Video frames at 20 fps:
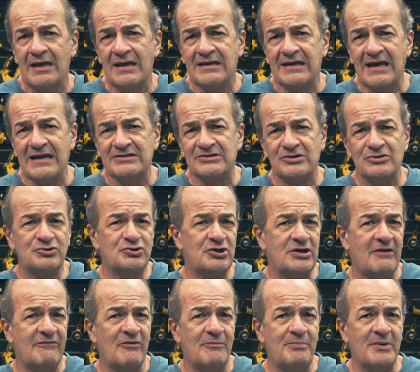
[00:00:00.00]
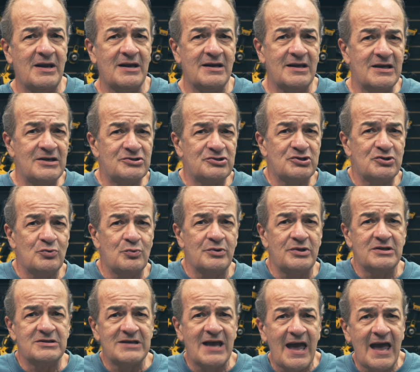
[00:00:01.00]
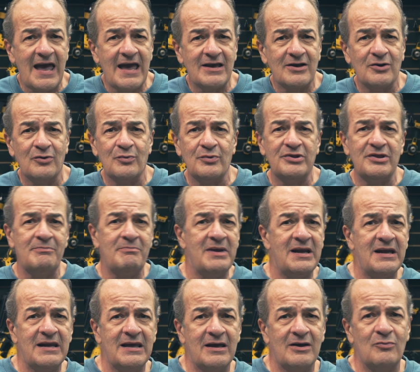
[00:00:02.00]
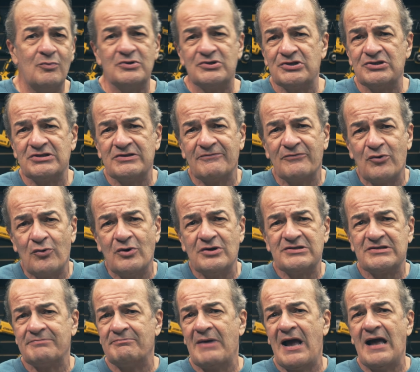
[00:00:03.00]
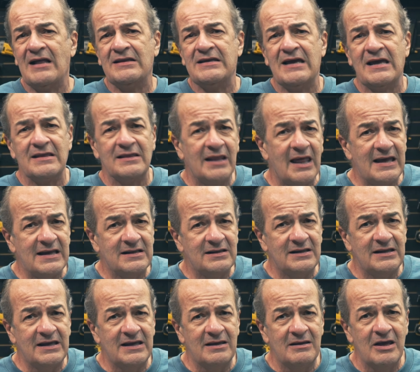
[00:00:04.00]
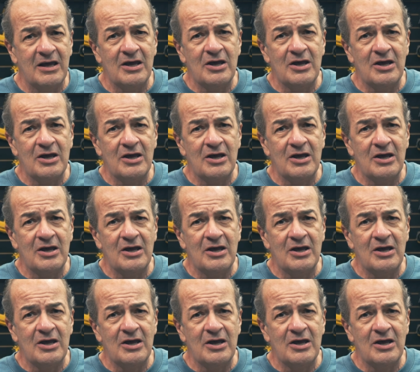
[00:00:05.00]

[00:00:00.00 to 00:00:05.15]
In case there should ever be an issue with the tank or with the media, which is of course highly unlikely,